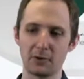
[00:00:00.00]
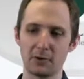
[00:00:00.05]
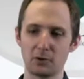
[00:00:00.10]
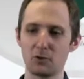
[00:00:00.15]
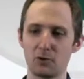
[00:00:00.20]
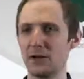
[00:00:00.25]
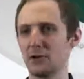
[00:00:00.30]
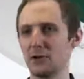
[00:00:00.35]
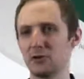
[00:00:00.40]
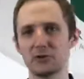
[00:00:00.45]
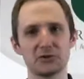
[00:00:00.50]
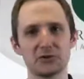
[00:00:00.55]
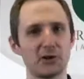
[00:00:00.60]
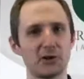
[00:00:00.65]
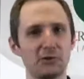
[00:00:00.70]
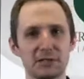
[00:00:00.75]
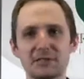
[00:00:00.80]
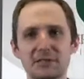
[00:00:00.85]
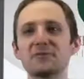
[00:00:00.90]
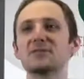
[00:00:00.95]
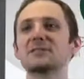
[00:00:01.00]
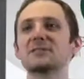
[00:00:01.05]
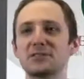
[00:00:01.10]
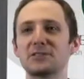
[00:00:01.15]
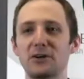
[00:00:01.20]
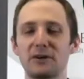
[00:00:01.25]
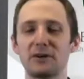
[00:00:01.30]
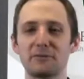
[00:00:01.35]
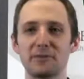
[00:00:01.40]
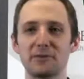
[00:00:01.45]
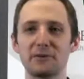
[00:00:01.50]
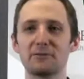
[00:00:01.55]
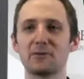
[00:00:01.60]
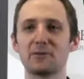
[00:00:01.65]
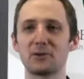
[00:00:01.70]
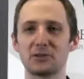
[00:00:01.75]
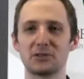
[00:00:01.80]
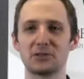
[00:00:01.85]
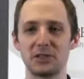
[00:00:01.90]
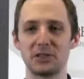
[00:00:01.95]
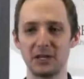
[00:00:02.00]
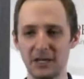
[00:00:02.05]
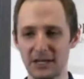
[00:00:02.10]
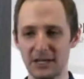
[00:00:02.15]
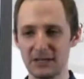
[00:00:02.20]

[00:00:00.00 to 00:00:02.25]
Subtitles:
Creditors always still have the first